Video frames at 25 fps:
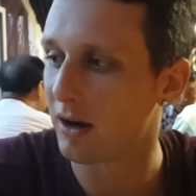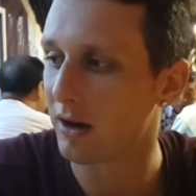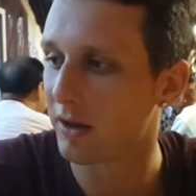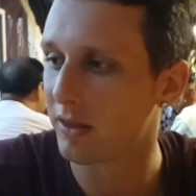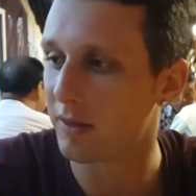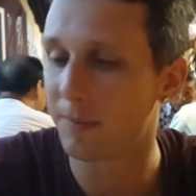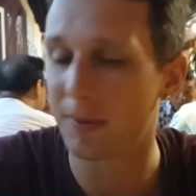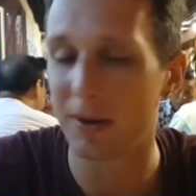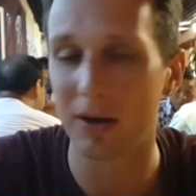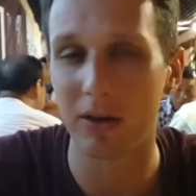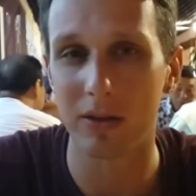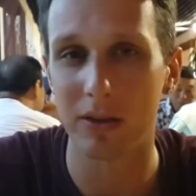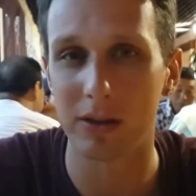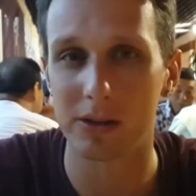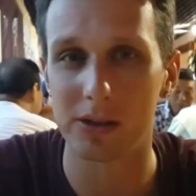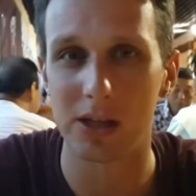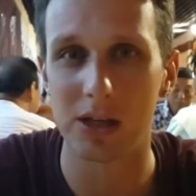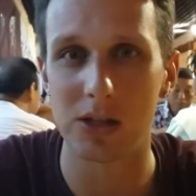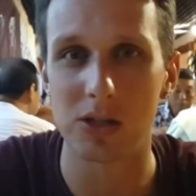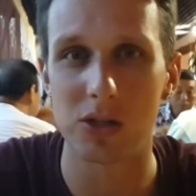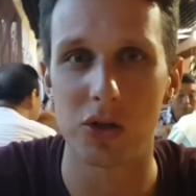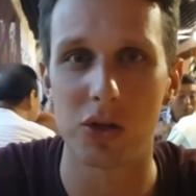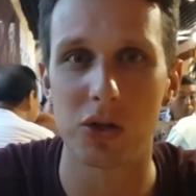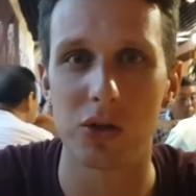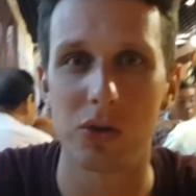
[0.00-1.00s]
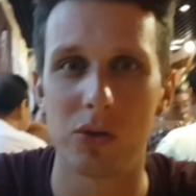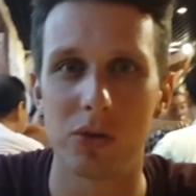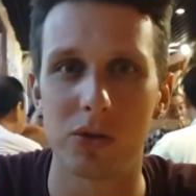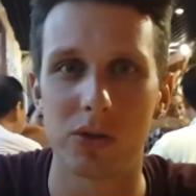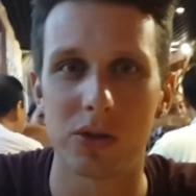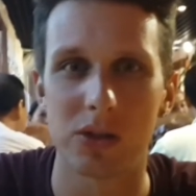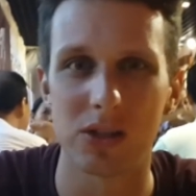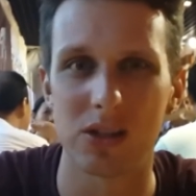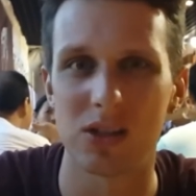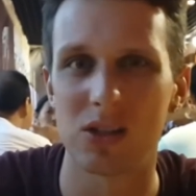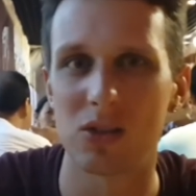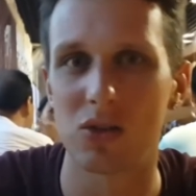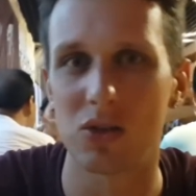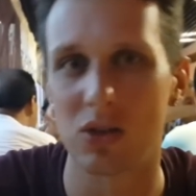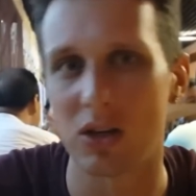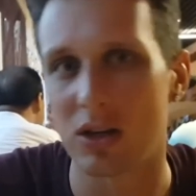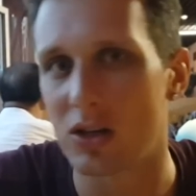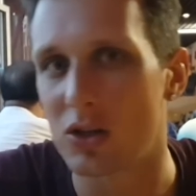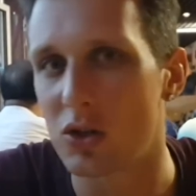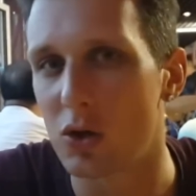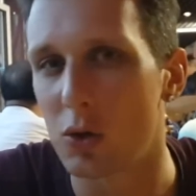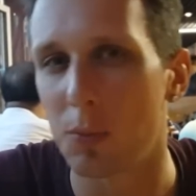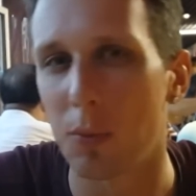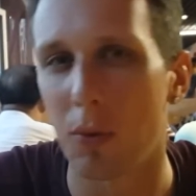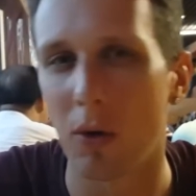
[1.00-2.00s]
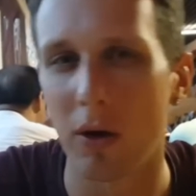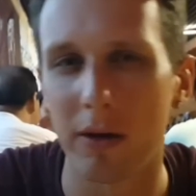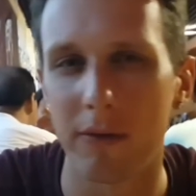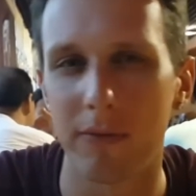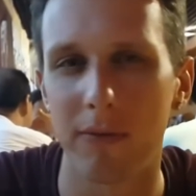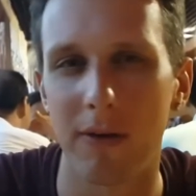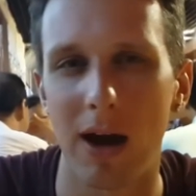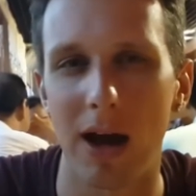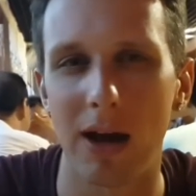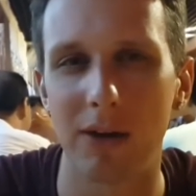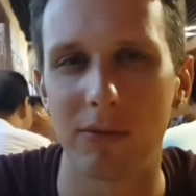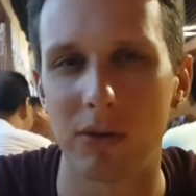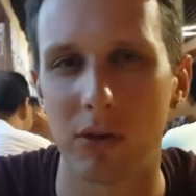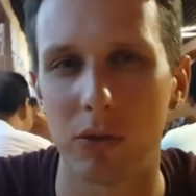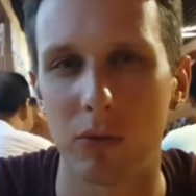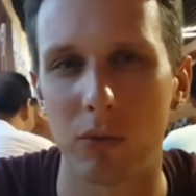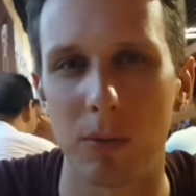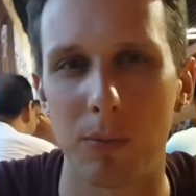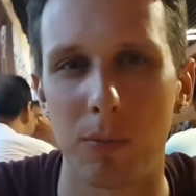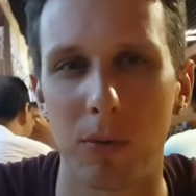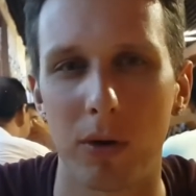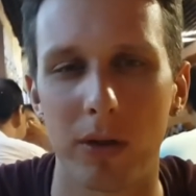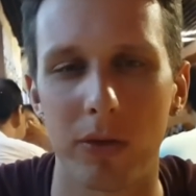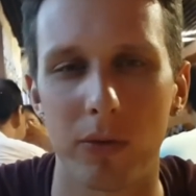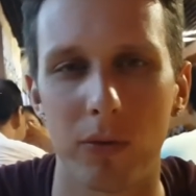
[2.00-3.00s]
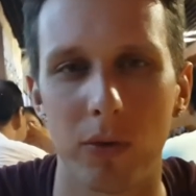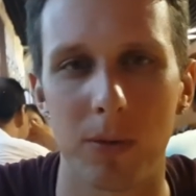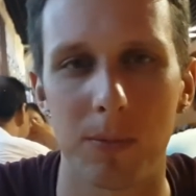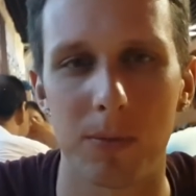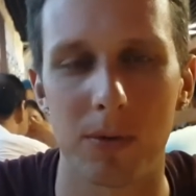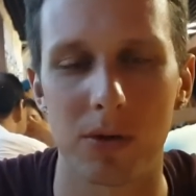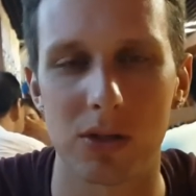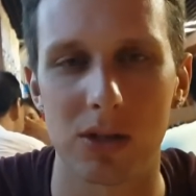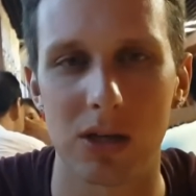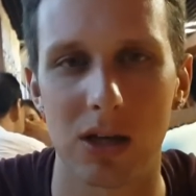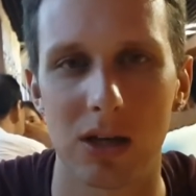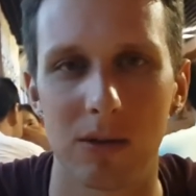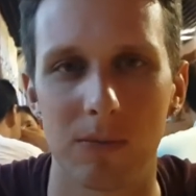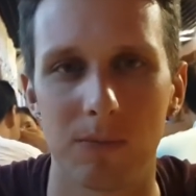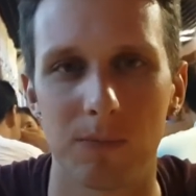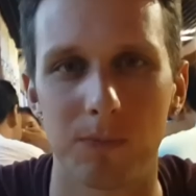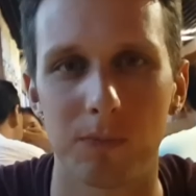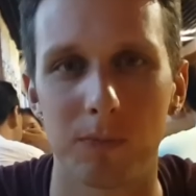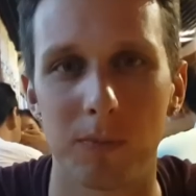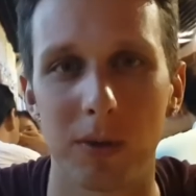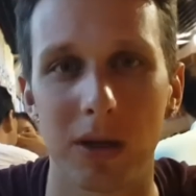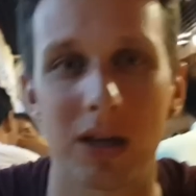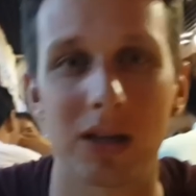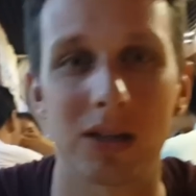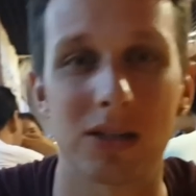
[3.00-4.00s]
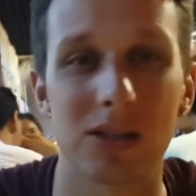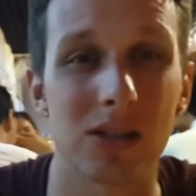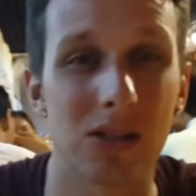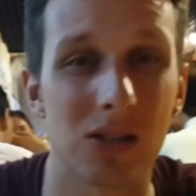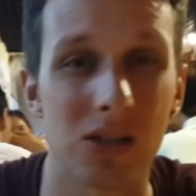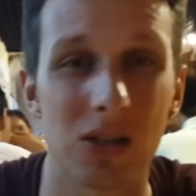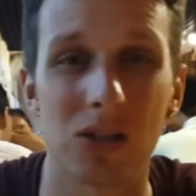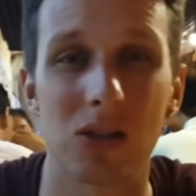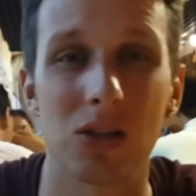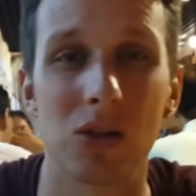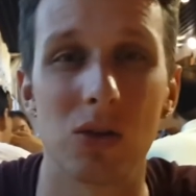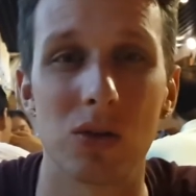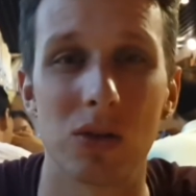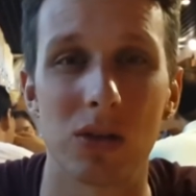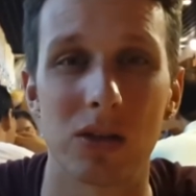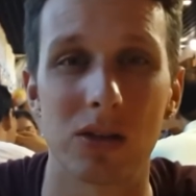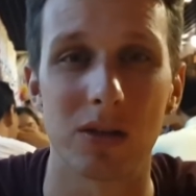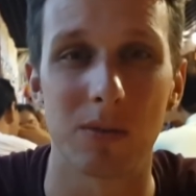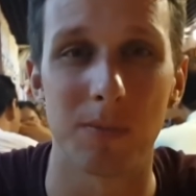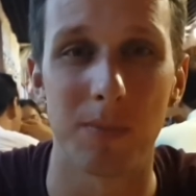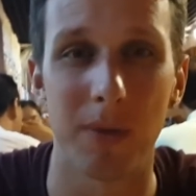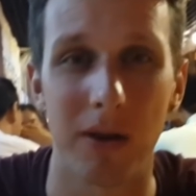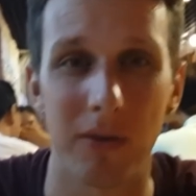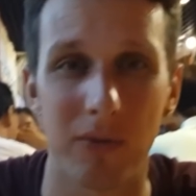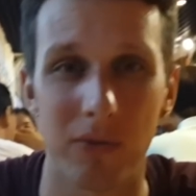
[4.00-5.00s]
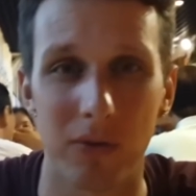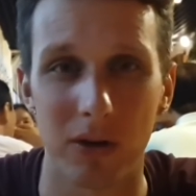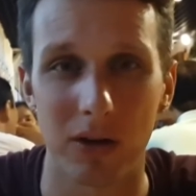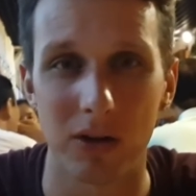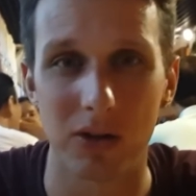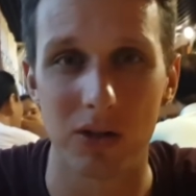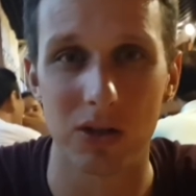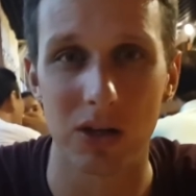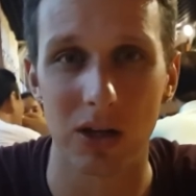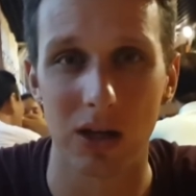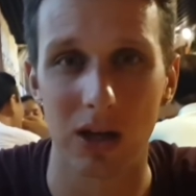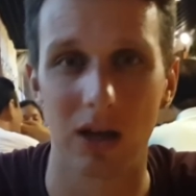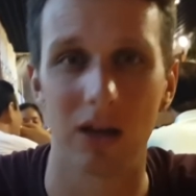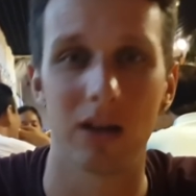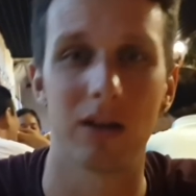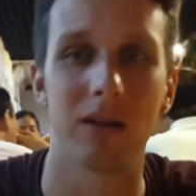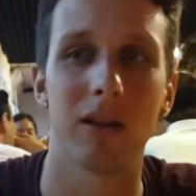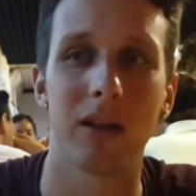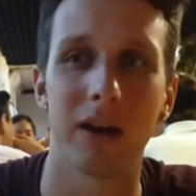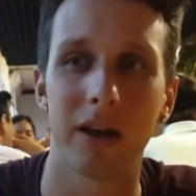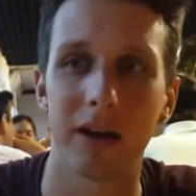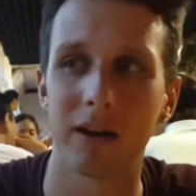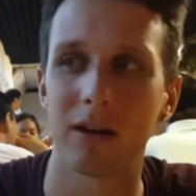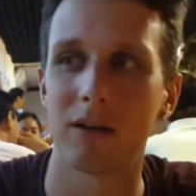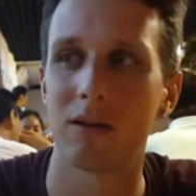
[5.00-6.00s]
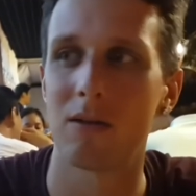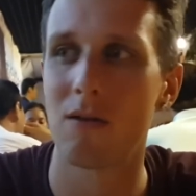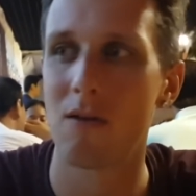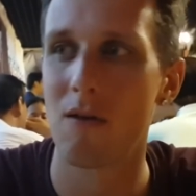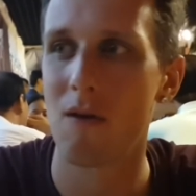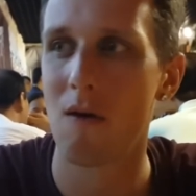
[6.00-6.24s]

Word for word: the beer that they choose is usually 2.5 to 3.3% because it's just used as a beverage to kind of like